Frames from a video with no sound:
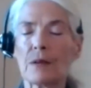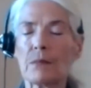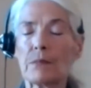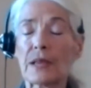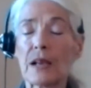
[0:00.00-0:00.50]

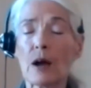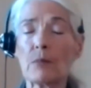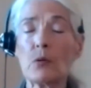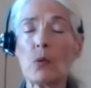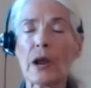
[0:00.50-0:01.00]
Become
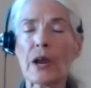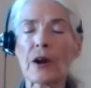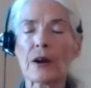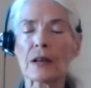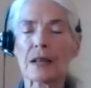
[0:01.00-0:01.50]

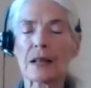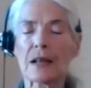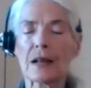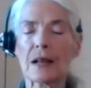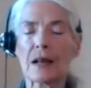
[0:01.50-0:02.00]
aware
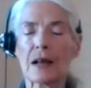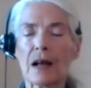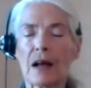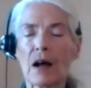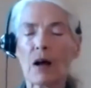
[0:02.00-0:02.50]

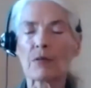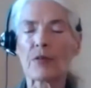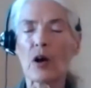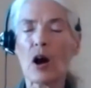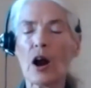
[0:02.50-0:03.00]
of the
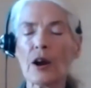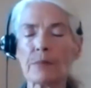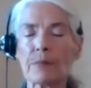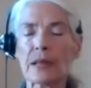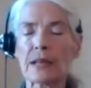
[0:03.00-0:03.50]

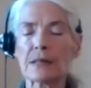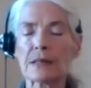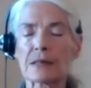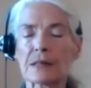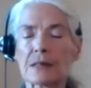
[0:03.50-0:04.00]

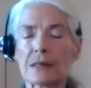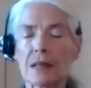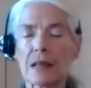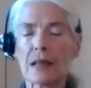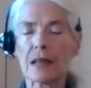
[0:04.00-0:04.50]
heartbeat
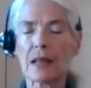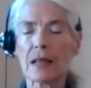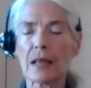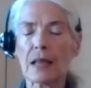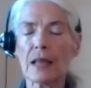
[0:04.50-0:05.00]

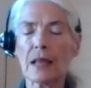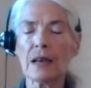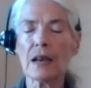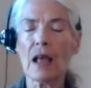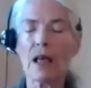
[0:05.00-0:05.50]

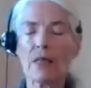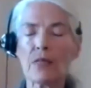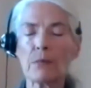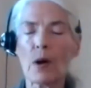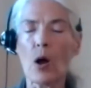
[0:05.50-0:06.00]
in the
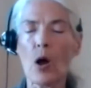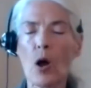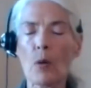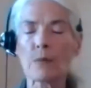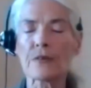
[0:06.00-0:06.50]

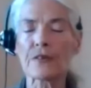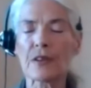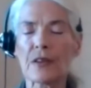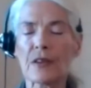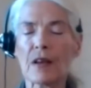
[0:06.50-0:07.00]
palms
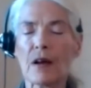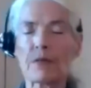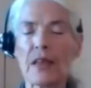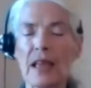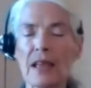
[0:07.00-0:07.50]
of
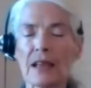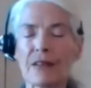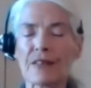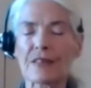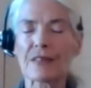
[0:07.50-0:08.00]
the hands.